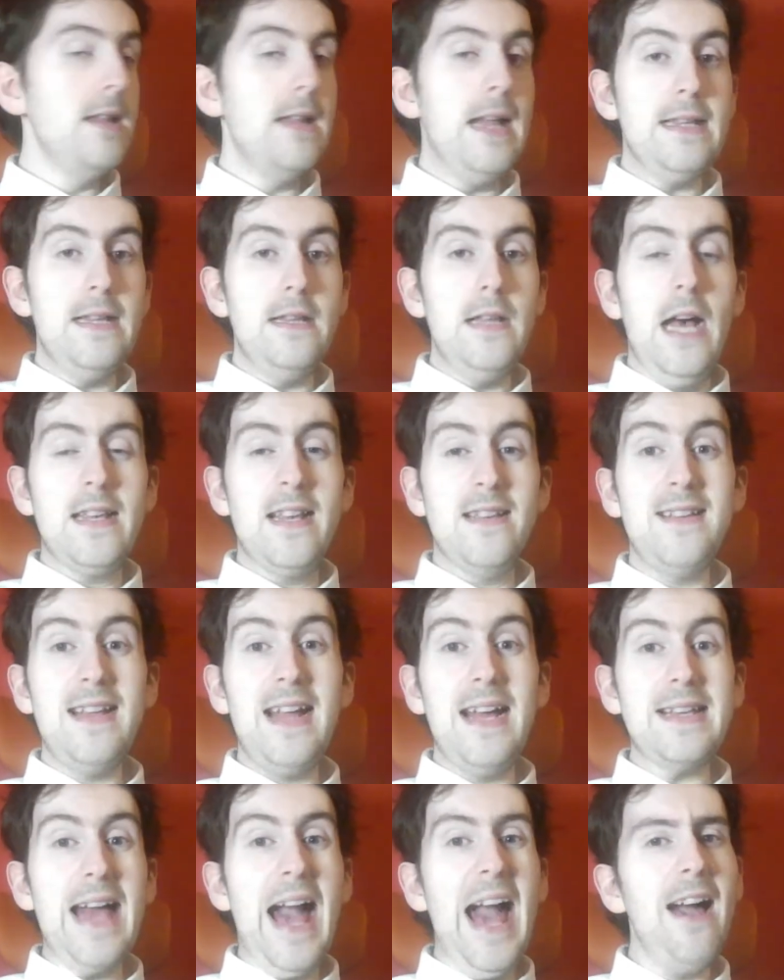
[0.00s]
last I
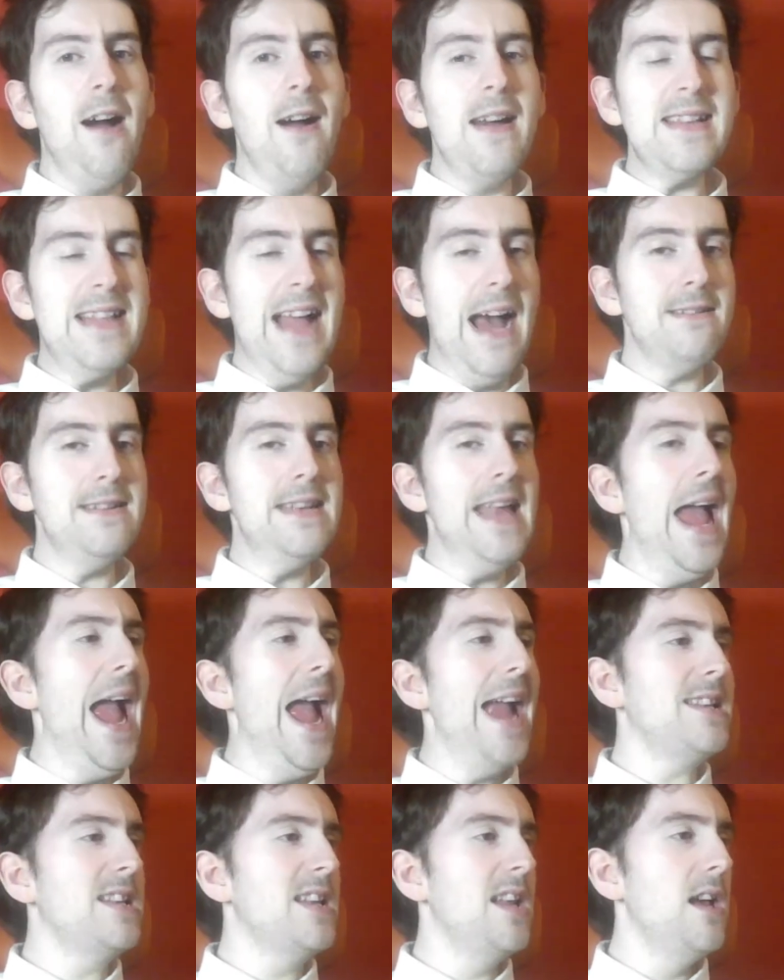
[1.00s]
see of Gale. He's now
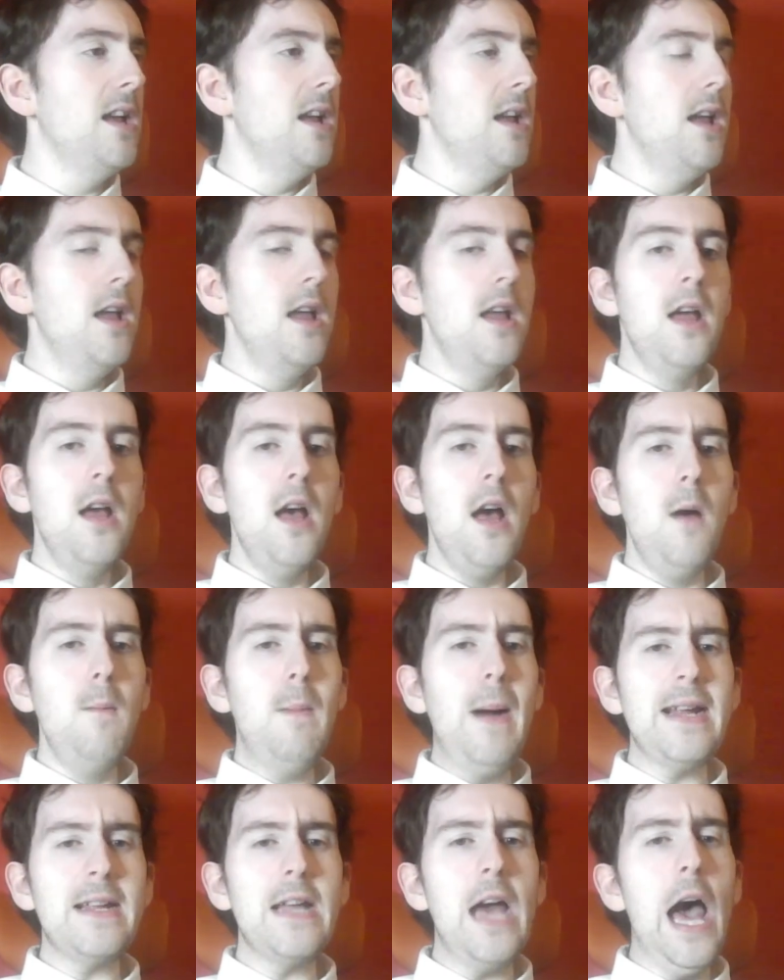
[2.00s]
dead. Oh
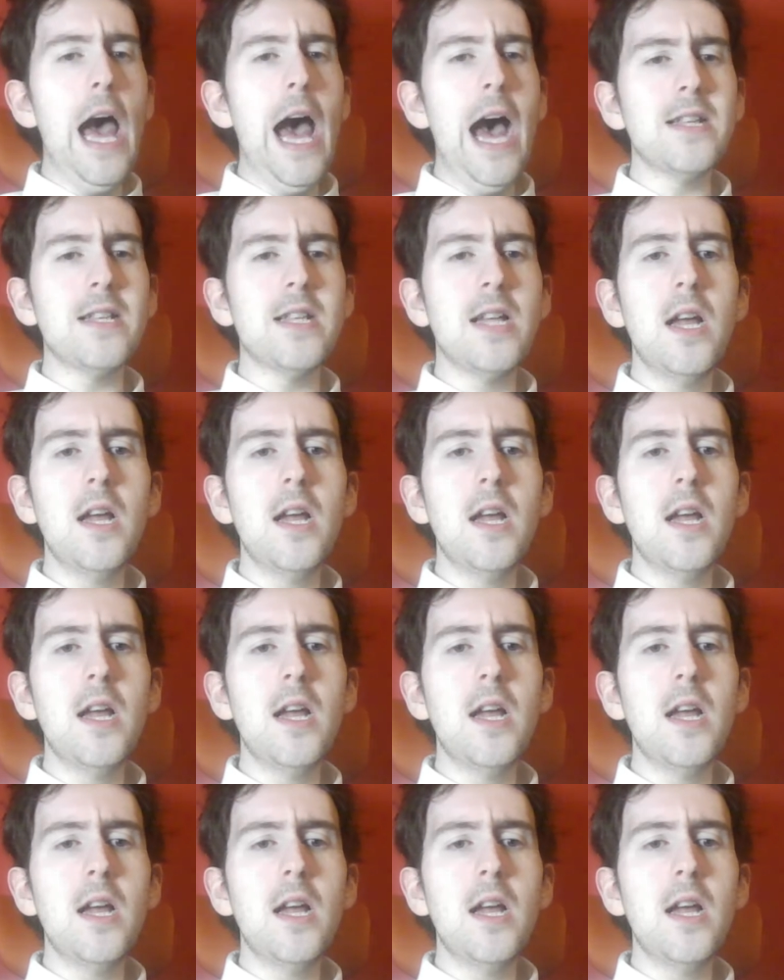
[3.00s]
my god!